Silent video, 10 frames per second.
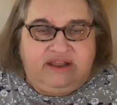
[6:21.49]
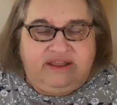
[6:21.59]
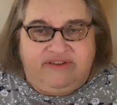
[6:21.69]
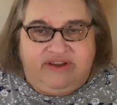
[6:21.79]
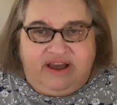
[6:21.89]

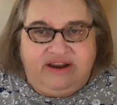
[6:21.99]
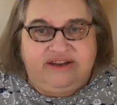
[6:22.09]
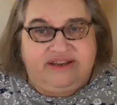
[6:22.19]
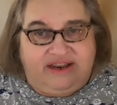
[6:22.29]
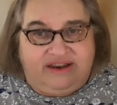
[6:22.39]
loving
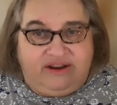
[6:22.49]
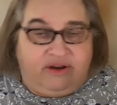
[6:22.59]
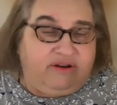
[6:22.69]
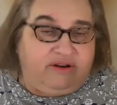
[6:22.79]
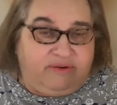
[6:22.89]
kindness, and
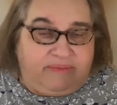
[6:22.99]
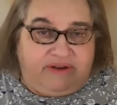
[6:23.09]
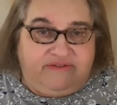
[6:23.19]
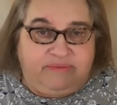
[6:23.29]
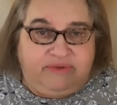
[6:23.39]
yoga or
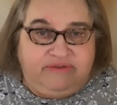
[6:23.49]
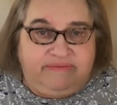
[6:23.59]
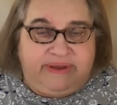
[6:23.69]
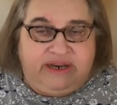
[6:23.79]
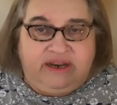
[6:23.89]
mindful
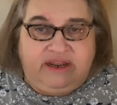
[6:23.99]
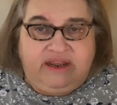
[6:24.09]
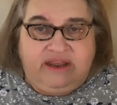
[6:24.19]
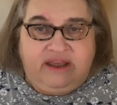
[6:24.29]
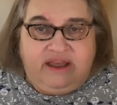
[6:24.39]
movement.
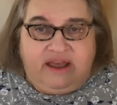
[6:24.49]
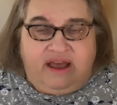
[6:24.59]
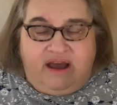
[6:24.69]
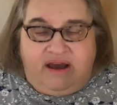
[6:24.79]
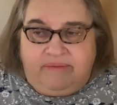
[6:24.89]

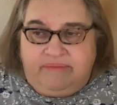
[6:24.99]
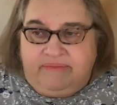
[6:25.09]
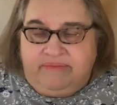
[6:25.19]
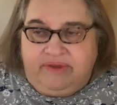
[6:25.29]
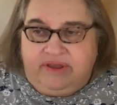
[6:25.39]
Um,